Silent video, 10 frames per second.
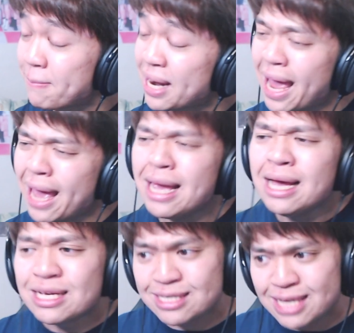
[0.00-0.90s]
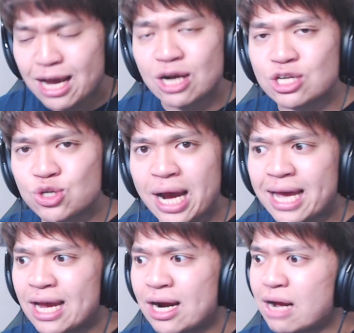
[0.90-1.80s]
But hey, staying on
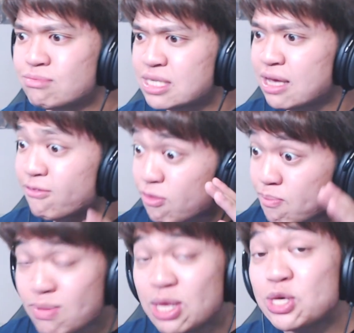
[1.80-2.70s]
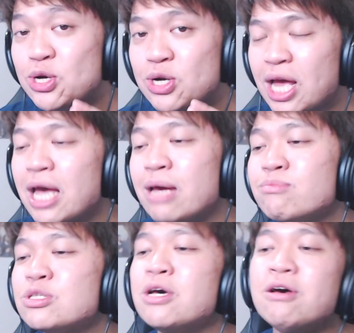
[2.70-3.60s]
track here, I'm seeing familiar
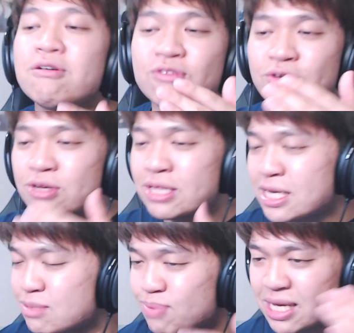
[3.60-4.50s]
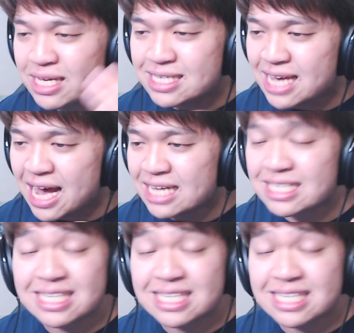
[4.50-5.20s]
names for these B-sides.